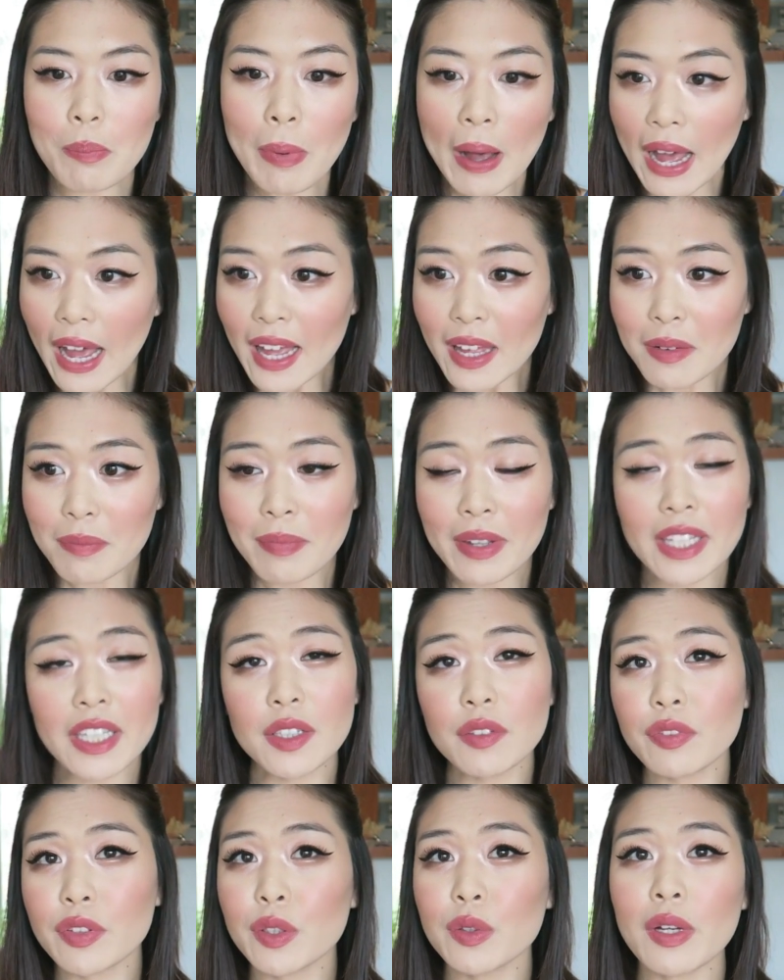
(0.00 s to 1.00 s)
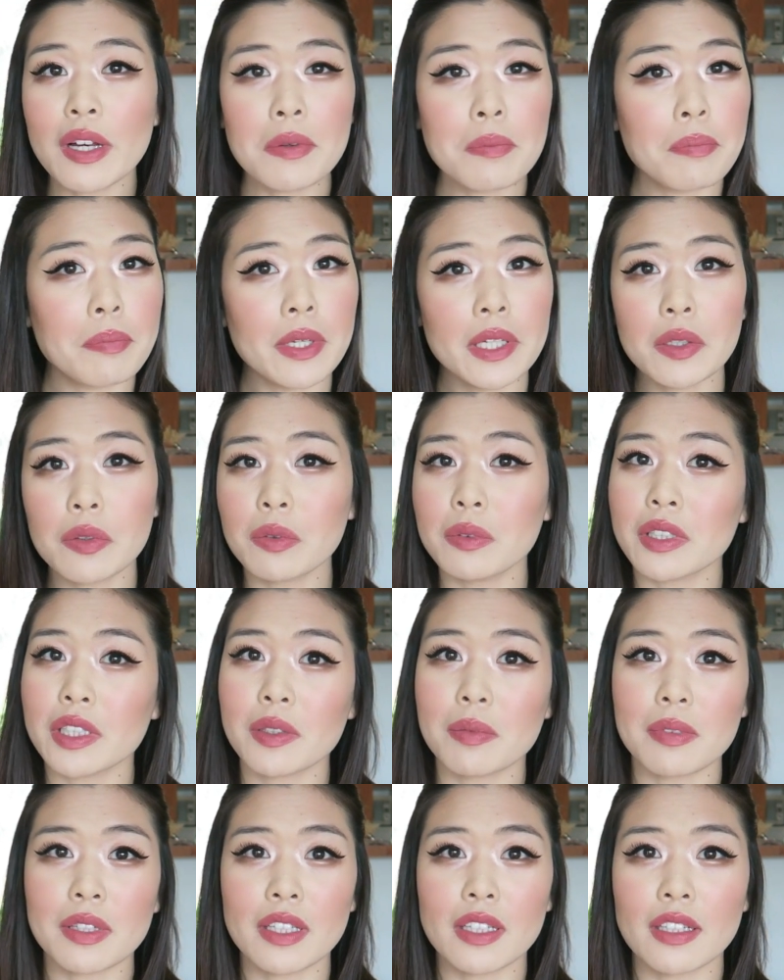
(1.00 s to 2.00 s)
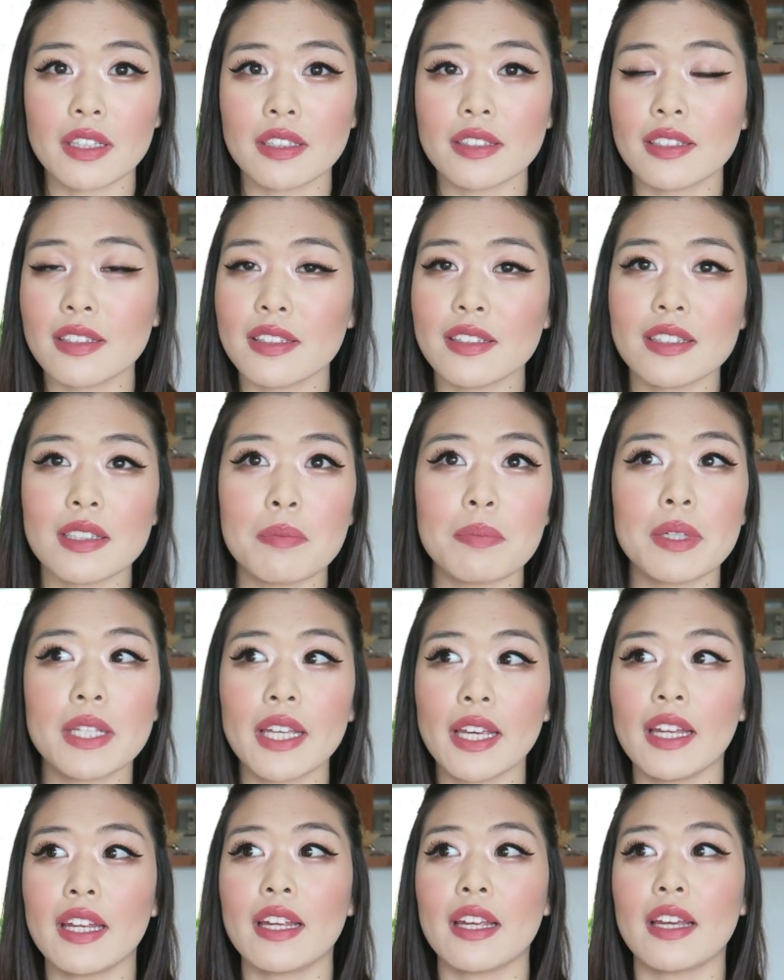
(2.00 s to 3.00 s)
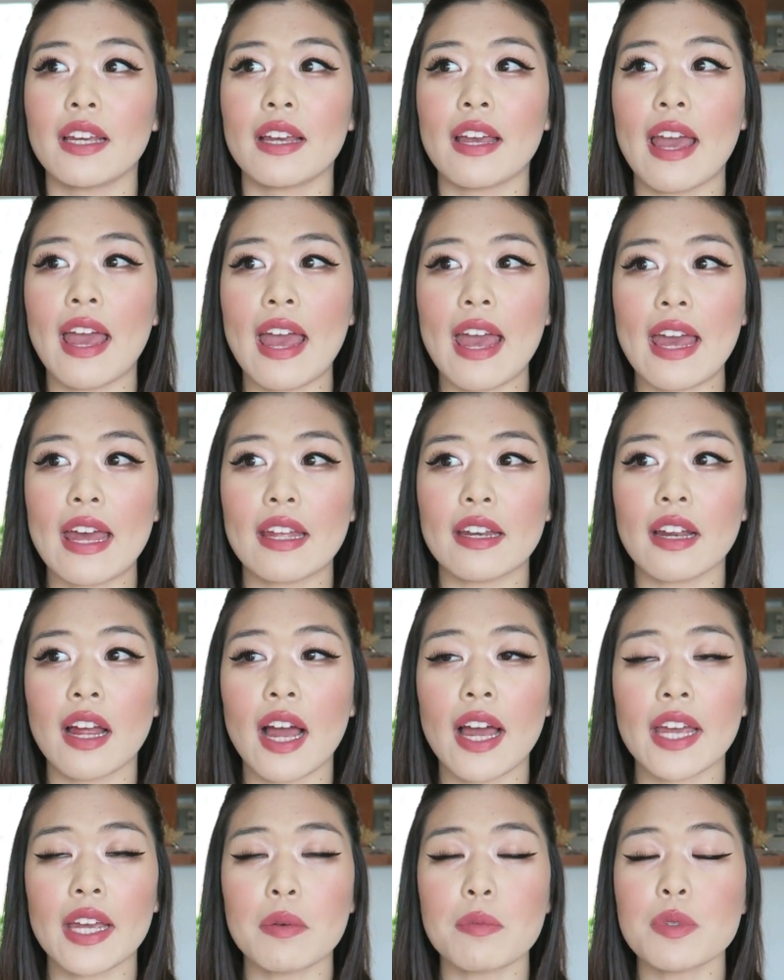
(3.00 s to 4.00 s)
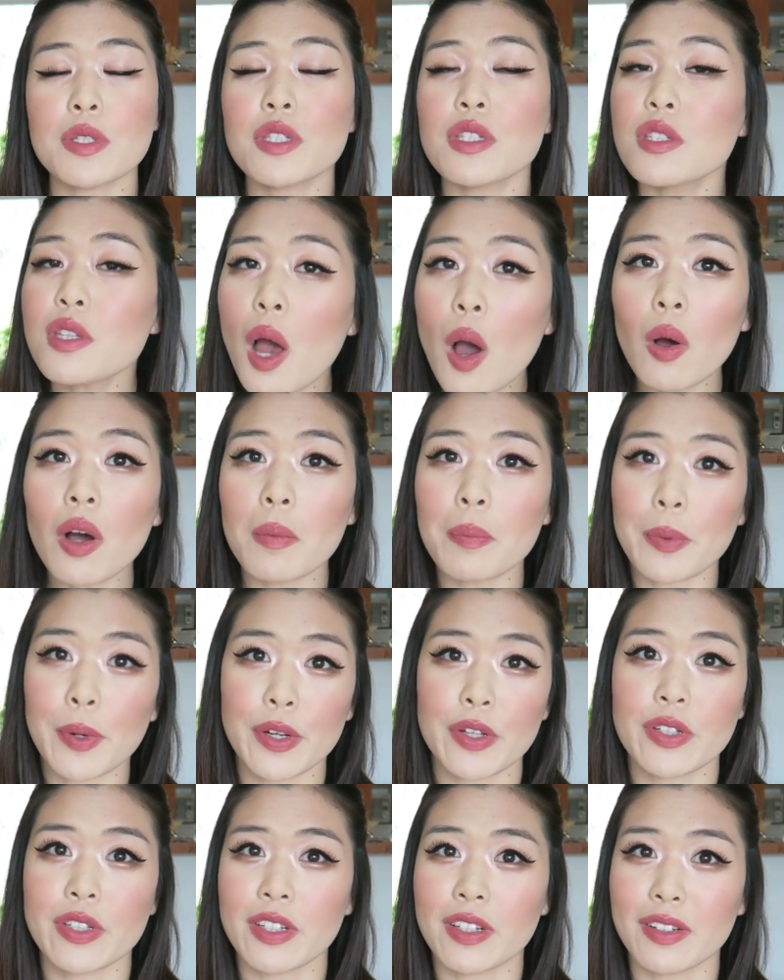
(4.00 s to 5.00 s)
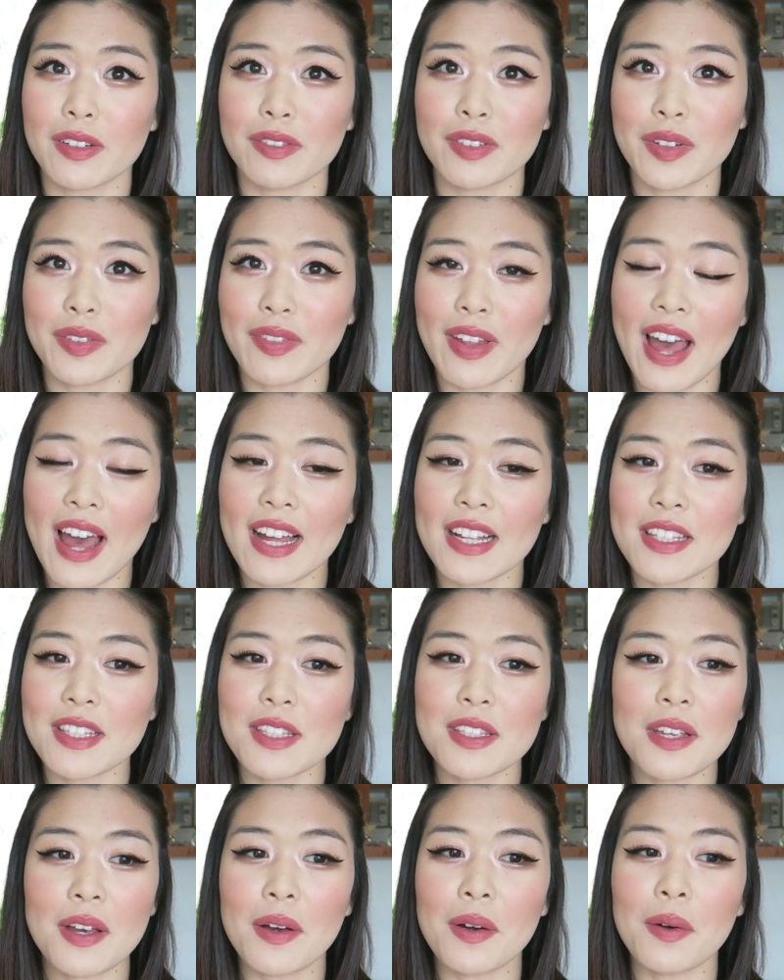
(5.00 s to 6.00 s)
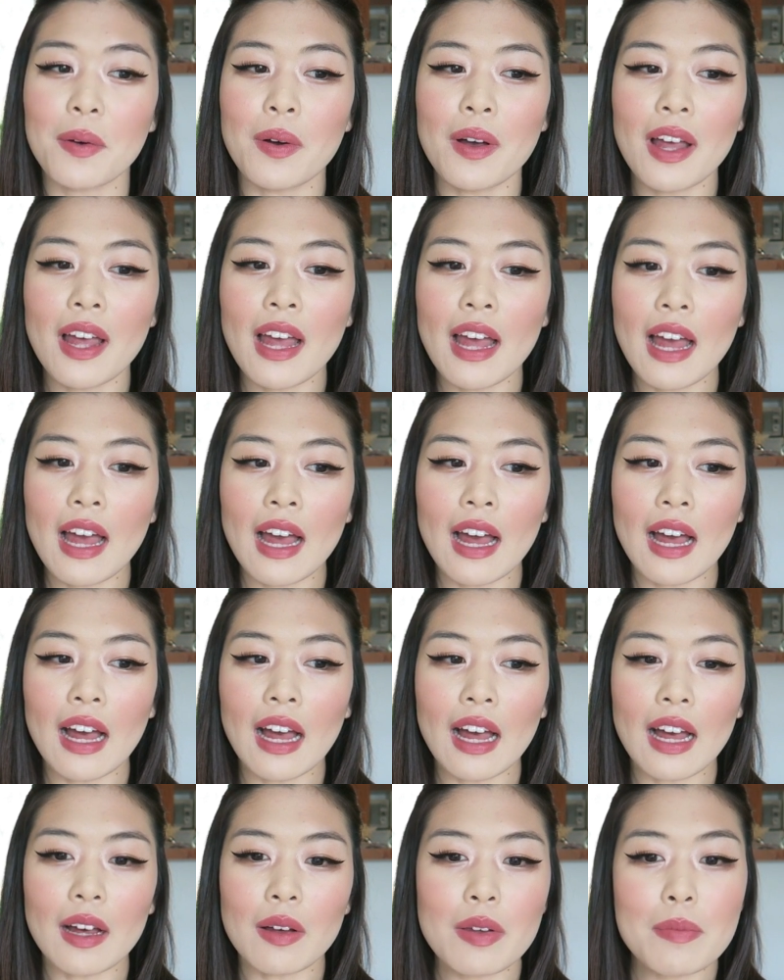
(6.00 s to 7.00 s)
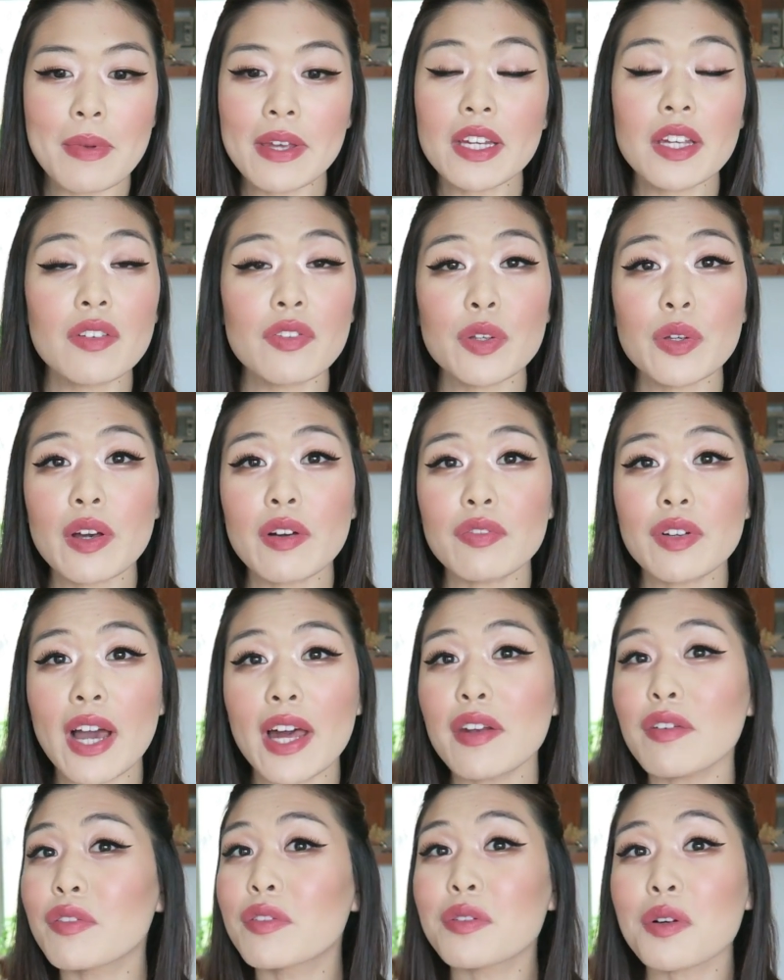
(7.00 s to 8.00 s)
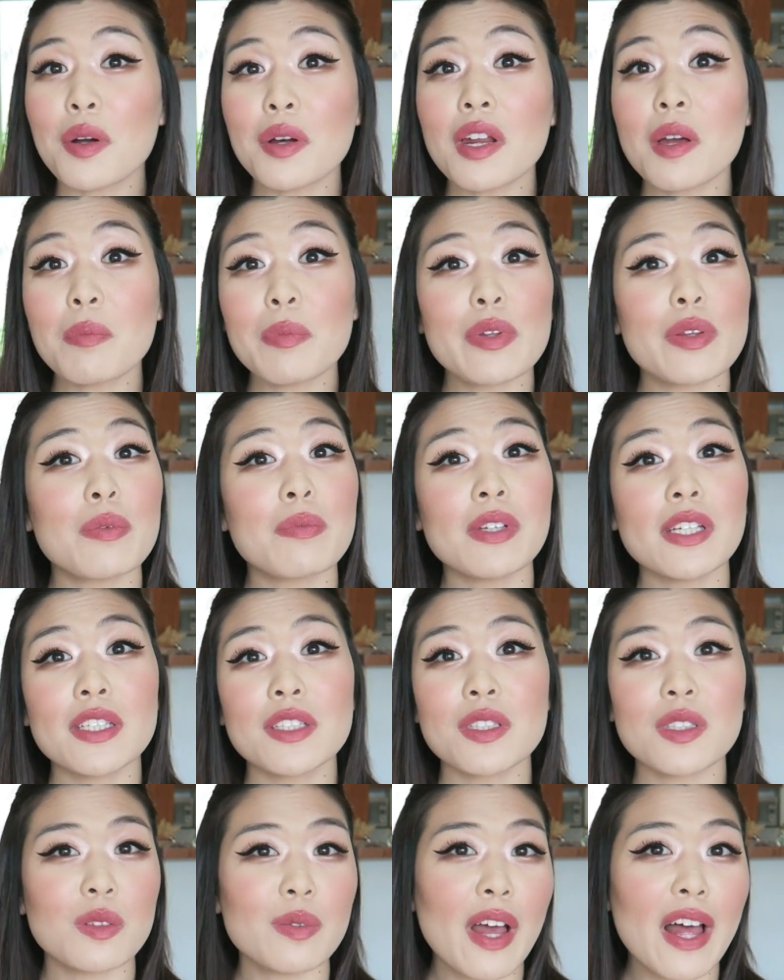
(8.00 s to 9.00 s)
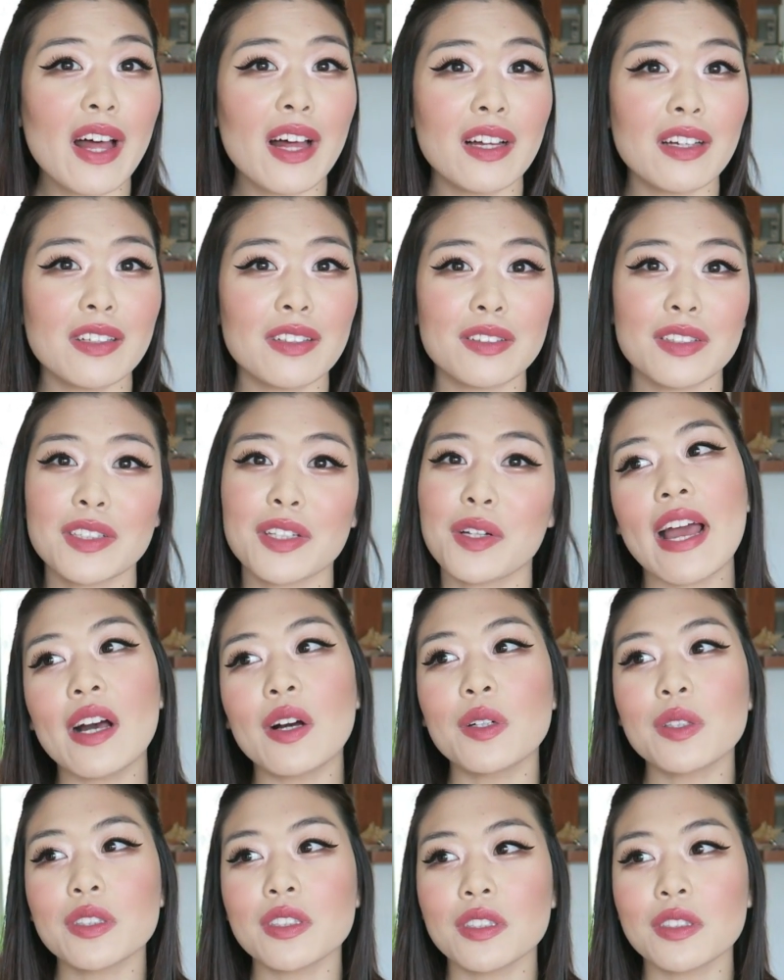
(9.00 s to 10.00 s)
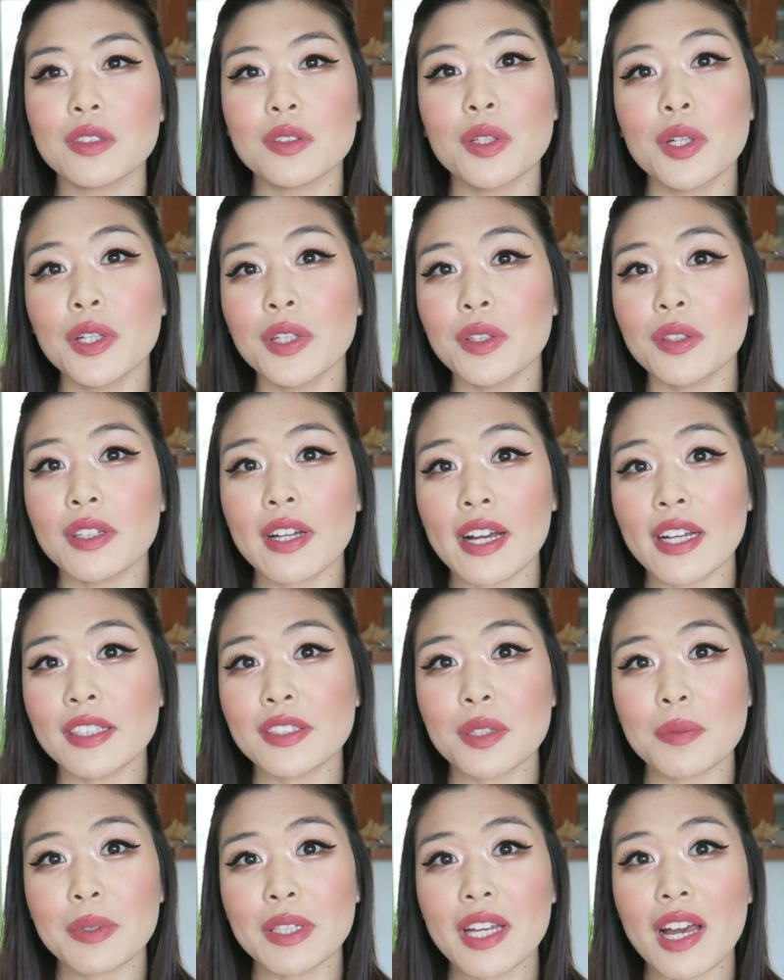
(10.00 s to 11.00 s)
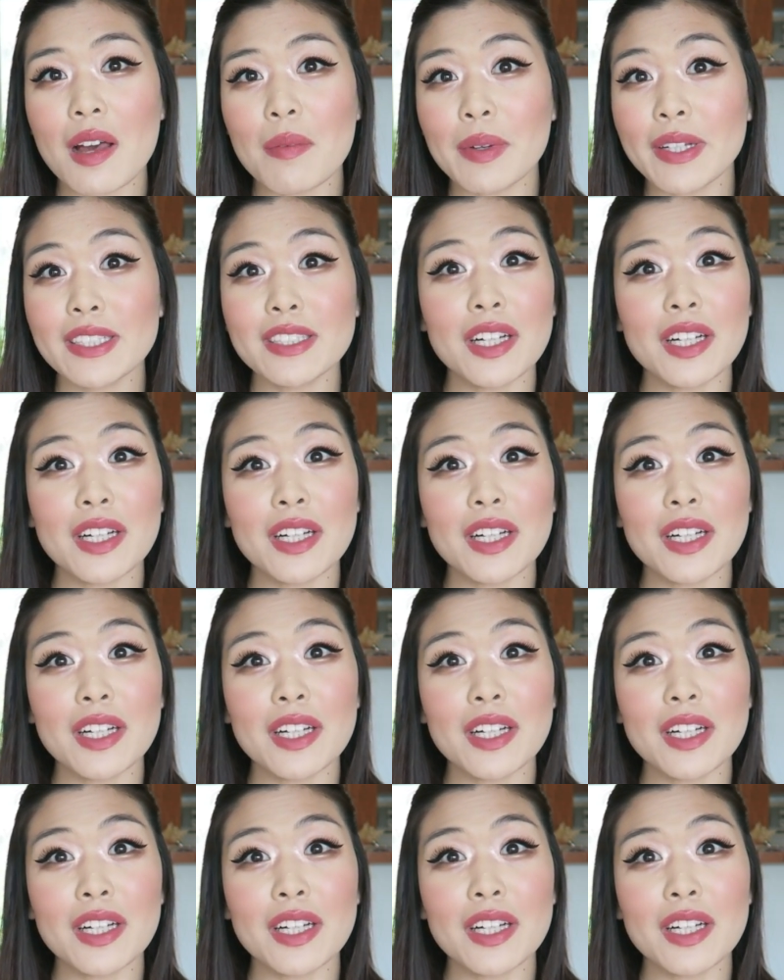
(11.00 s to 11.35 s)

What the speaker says: But many of you have been with me since the beginning and I am so appreciative of that. So and many of you have kind of grown up with me as well. You know, you guys are becoming